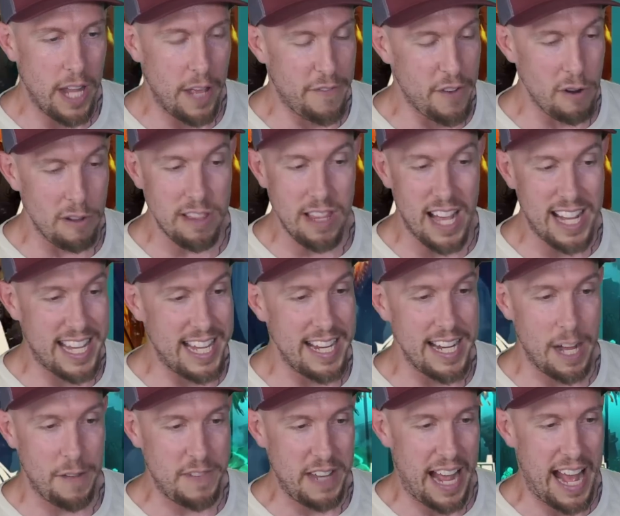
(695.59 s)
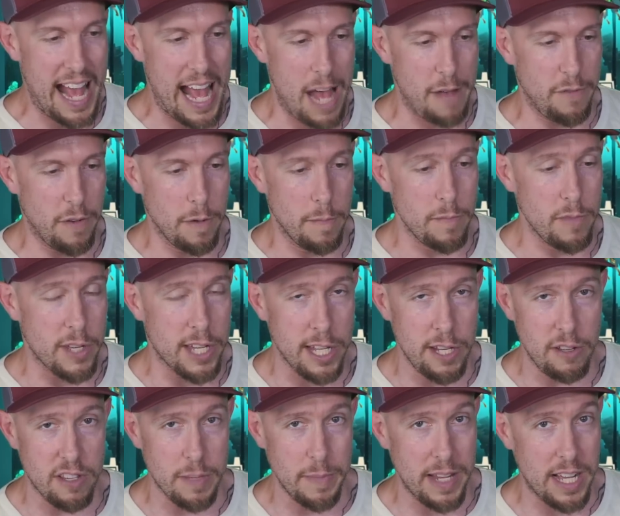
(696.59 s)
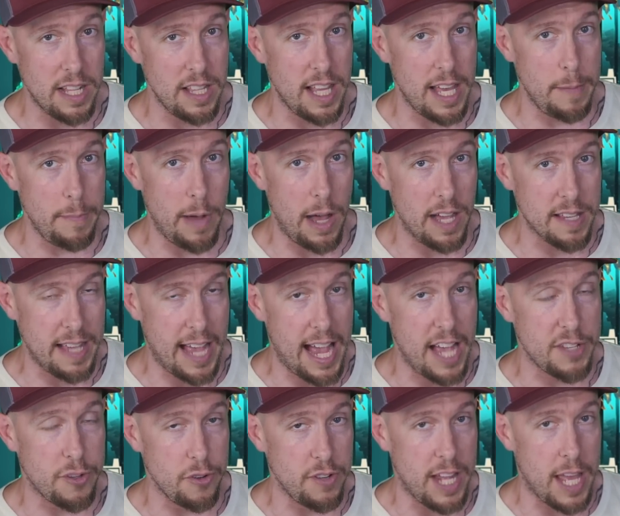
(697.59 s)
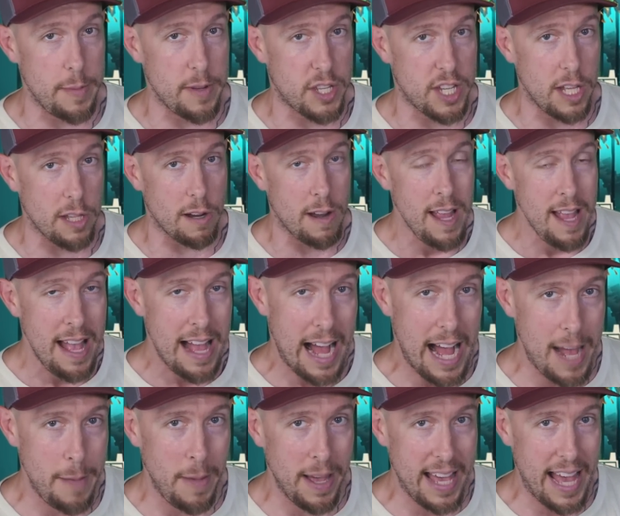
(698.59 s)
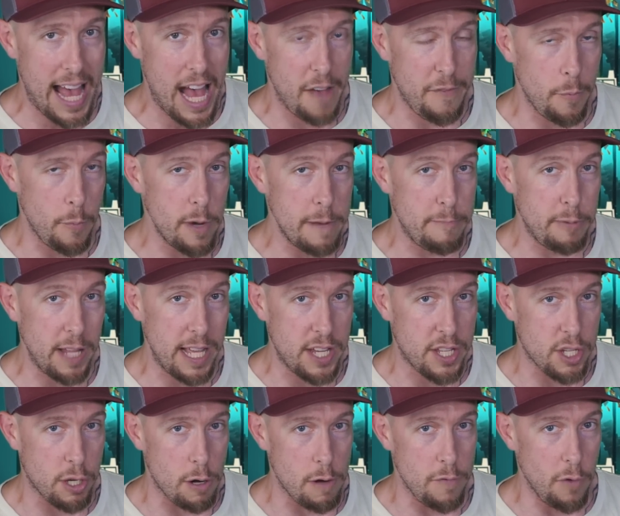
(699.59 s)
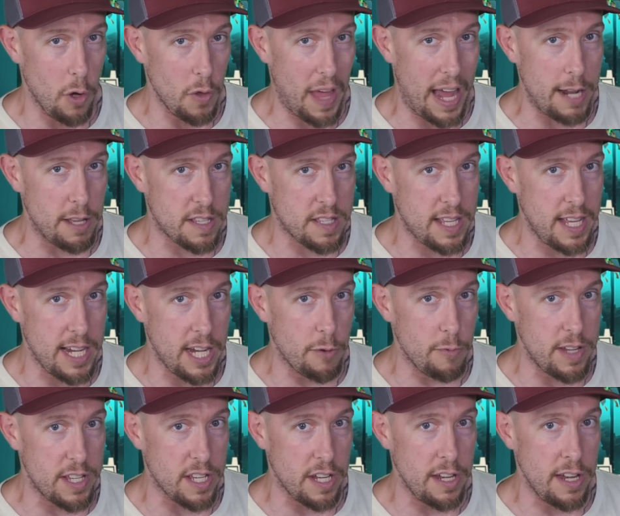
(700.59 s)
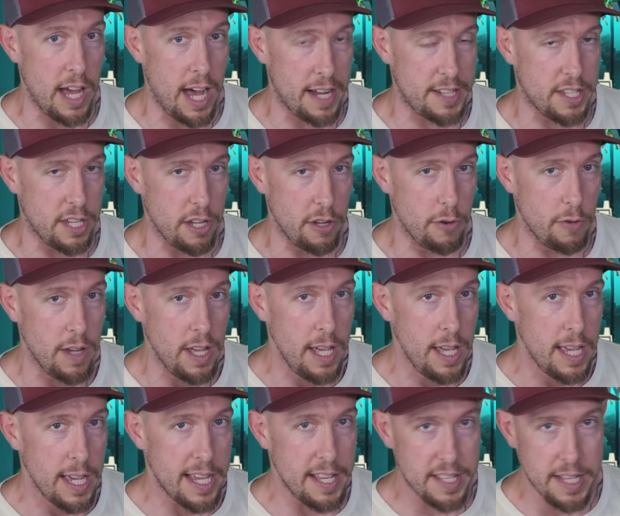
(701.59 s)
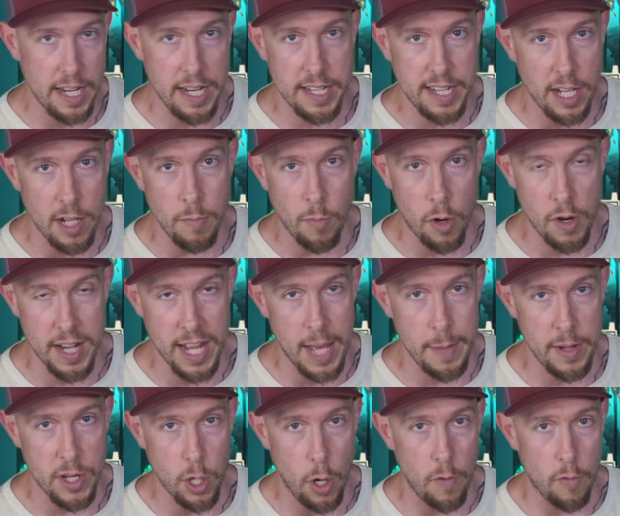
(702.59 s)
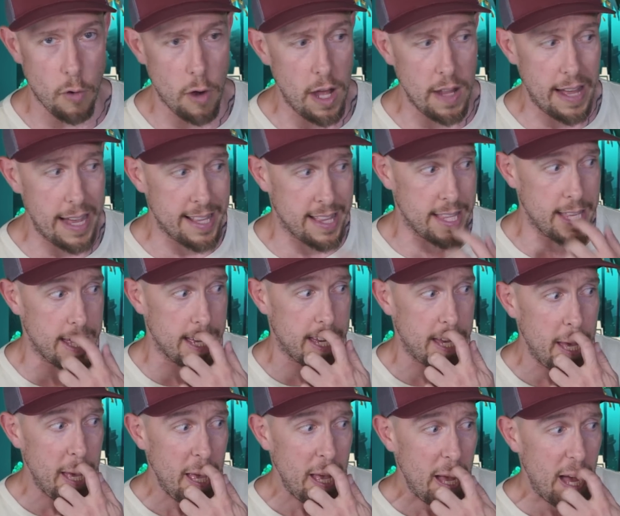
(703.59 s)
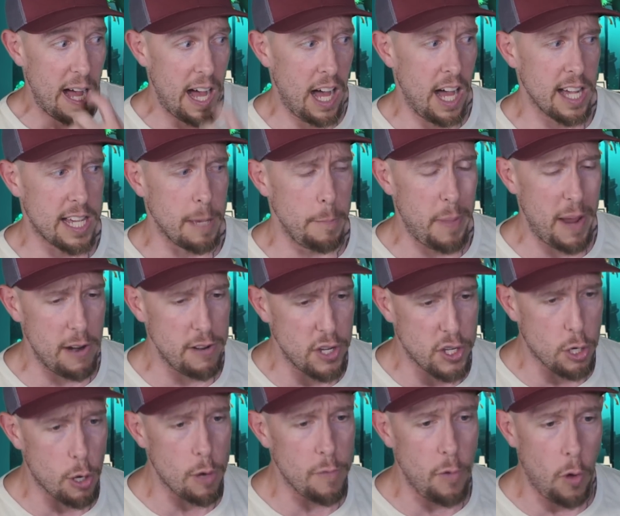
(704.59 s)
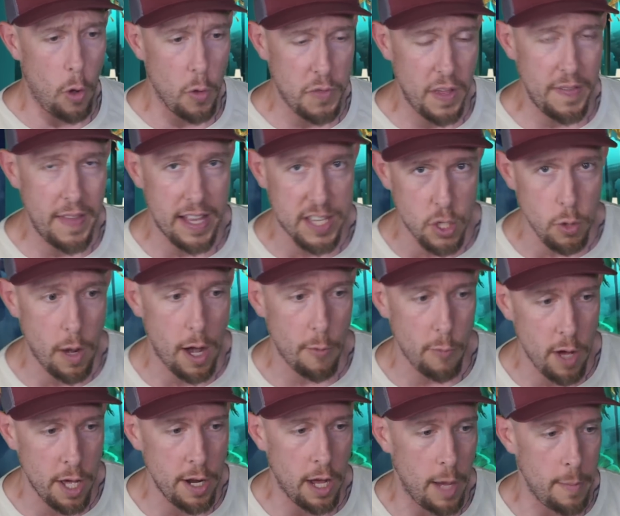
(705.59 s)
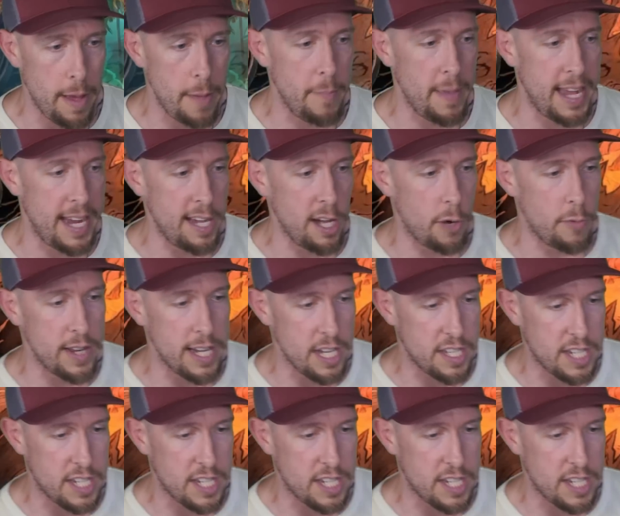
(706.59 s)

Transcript: if you're lucky enough to have him, you can use him in Clan Boss as your damage dealer. I might have him replace Turvold. I don't see any reason not to. He's going to deal more damage overall, I think, uh, compared to Turvold, and that's who I run on my main arena